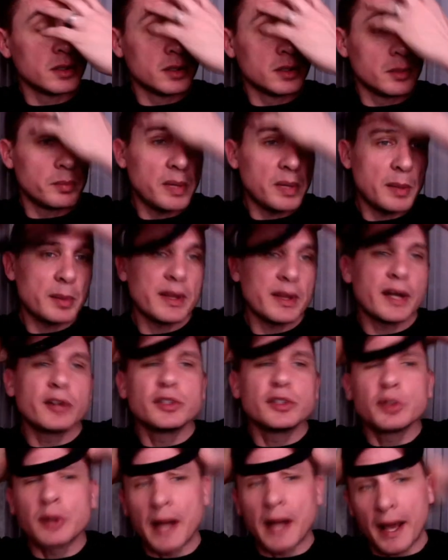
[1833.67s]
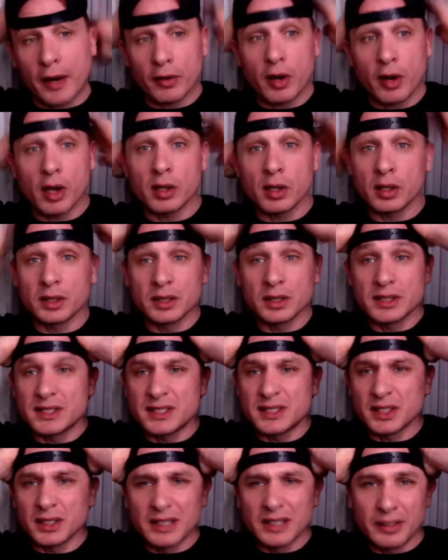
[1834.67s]
People that are doing Adderall
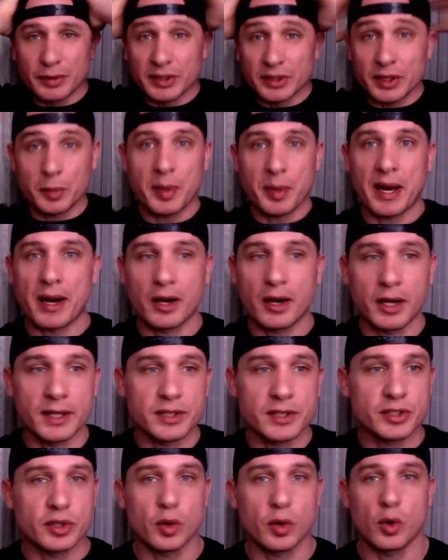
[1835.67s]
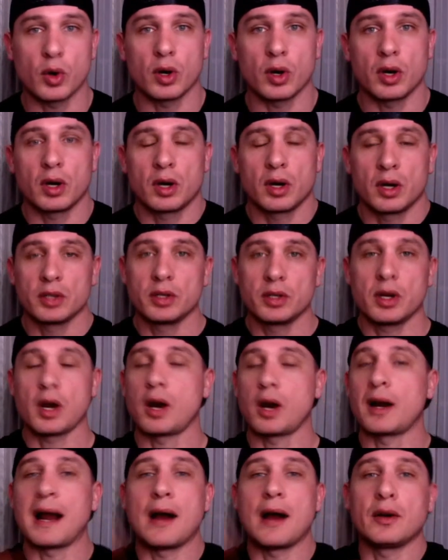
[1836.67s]
still live with their parents or
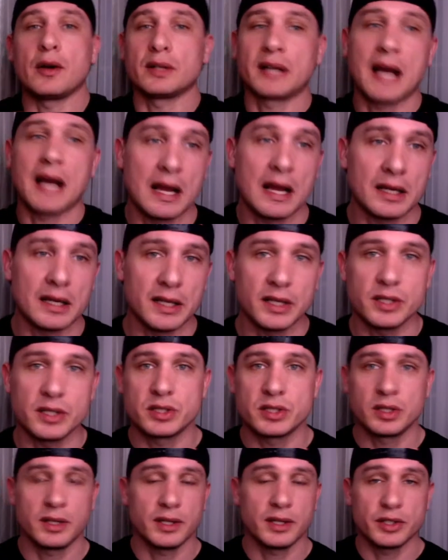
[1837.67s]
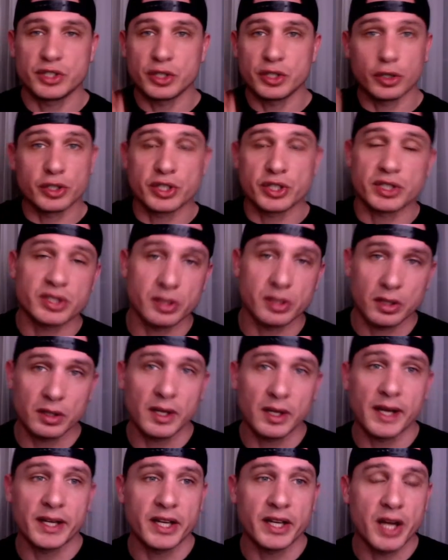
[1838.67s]
are out in college and or just are
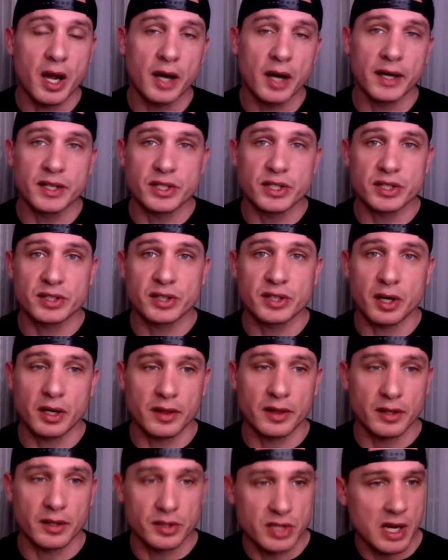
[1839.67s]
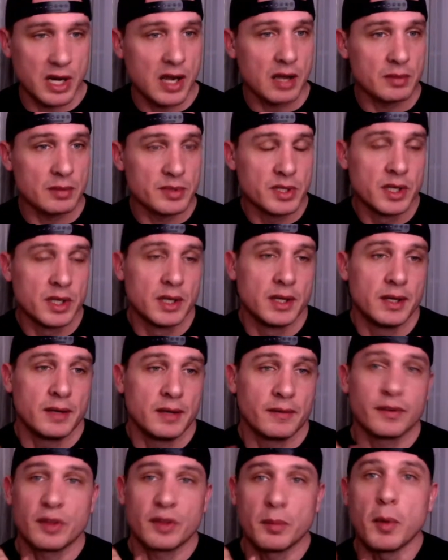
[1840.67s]
like young and just started their jobs
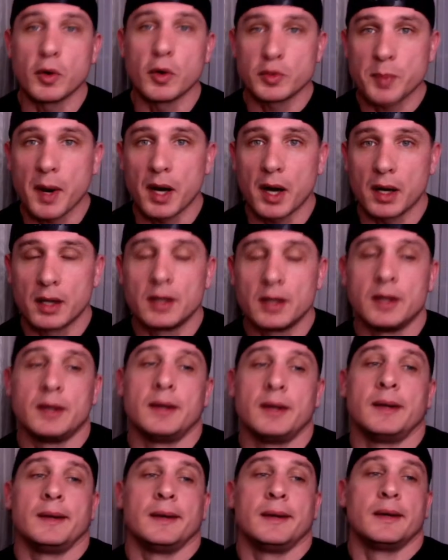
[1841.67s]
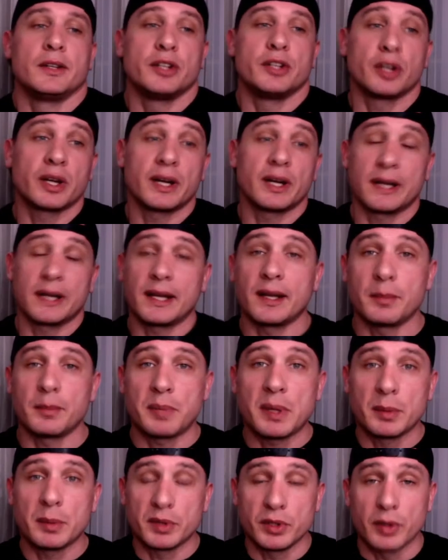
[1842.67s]
for the most part. You're going to get
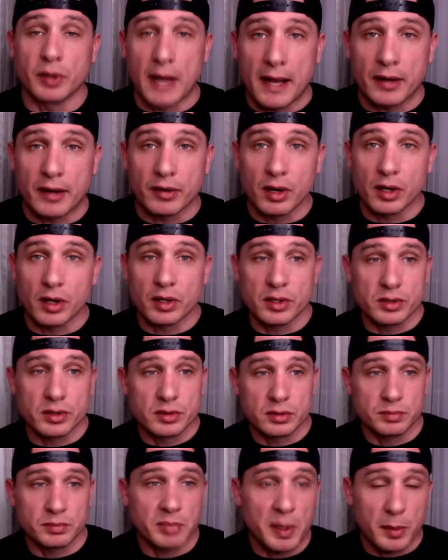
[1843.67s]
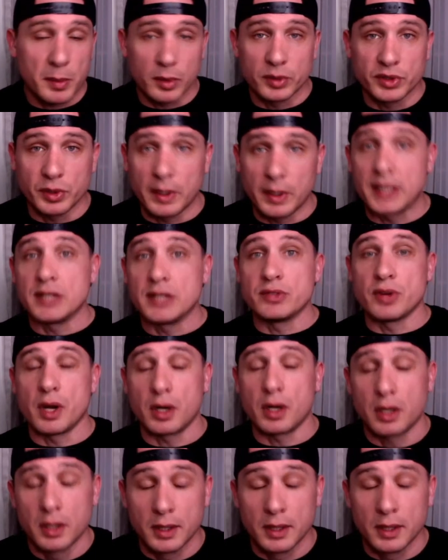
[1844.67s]
people doing Adderall because people will do any drug,